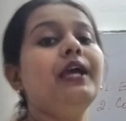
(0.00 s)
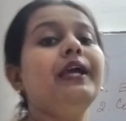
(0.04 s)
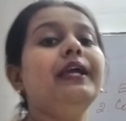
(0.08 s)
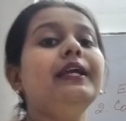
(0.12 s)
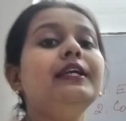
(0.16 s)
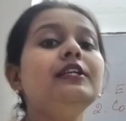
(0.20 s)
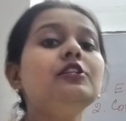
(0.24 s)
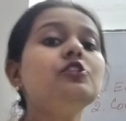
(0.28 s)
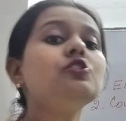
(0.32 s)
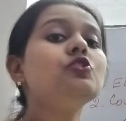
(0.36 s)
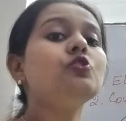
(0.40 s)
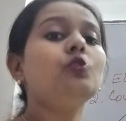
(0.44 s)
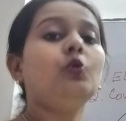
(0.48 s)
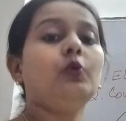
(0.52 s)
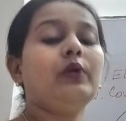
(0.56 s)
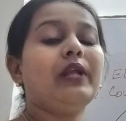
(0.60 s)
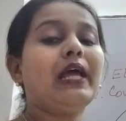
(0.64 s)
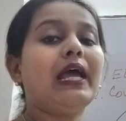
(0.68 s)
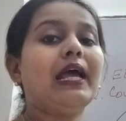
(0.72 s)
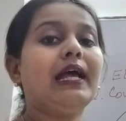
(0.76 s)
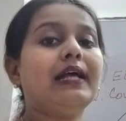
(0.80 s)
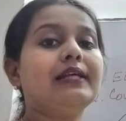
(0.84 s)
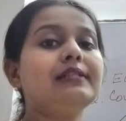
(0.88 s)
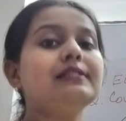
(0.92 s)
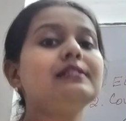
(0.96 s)
is known
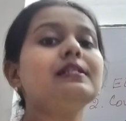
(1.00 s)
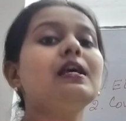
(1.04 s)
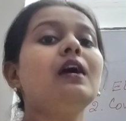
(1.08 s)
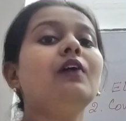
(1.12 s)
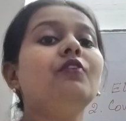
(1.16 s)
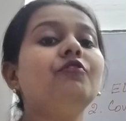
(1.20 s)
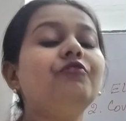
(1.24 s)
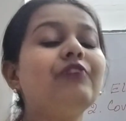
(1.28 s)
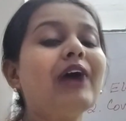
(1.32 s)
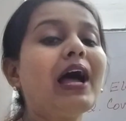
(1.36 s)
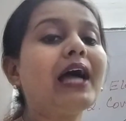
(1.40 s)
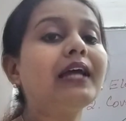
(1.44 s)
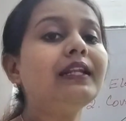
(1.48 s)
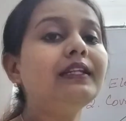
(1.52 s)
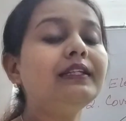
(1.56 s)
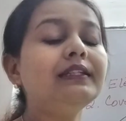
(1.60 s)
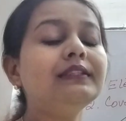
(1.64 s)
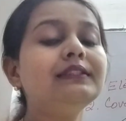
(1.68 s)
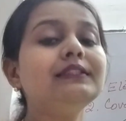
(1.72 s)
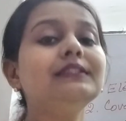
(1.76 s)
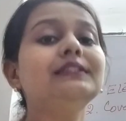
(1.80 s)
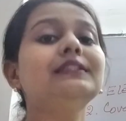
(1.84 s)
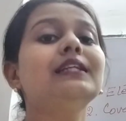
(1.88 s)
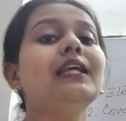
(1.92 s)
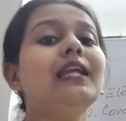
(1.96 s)
as
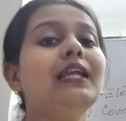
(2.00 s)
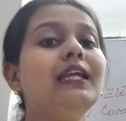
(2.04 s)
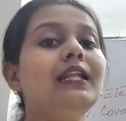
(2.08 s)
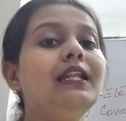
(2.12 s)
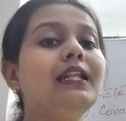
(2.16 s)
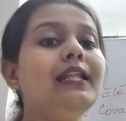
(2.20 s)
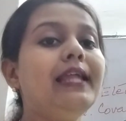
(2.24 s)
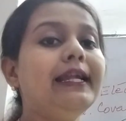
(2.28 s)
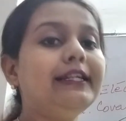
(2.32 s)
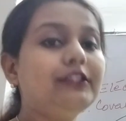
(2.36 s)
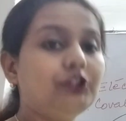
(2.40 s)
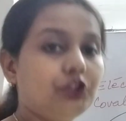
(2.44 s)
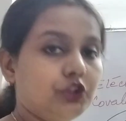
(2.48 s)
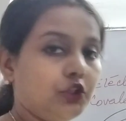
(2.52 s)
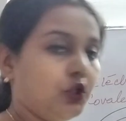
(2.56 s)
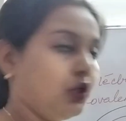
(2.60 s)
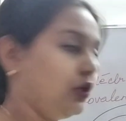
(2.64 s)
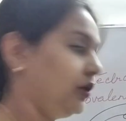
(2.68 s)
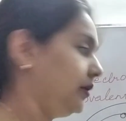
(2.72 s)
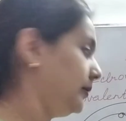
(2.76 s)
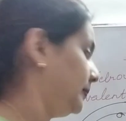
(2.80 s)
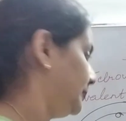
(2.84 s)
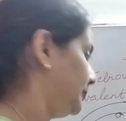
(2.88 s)
valence electron.